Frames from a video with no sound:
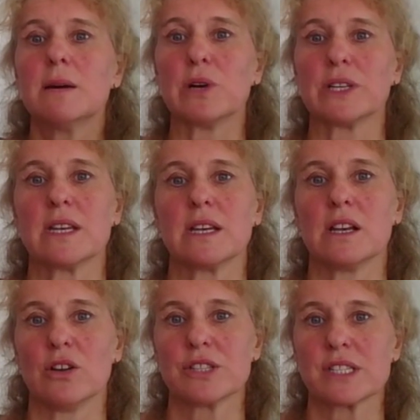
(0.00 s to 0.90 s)

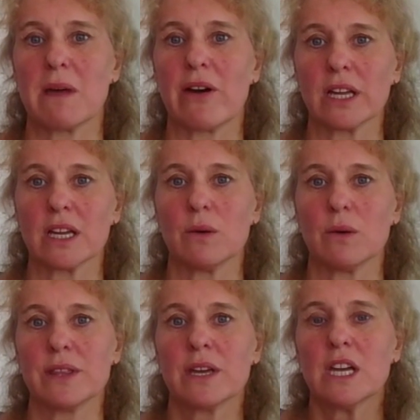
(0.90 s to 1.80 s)
Britain lost America,
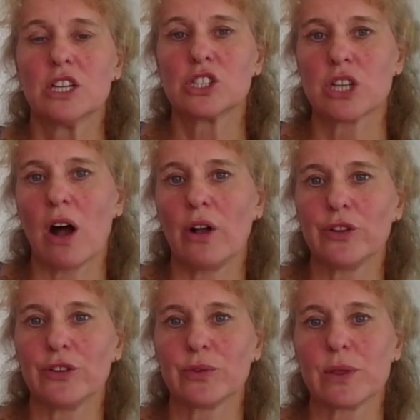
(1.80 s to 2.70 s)
with
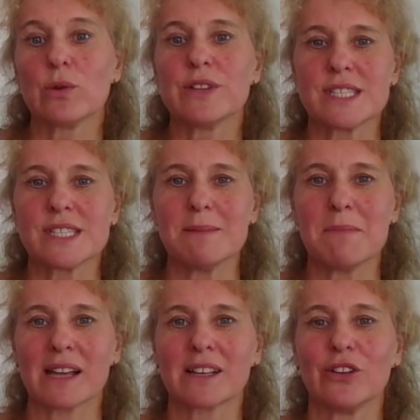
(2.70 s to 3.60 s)
Charles with all the sea
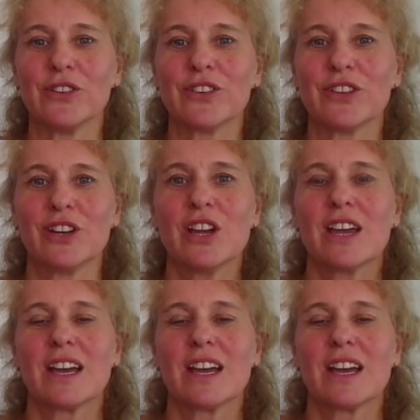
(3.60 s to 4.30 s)
battles, and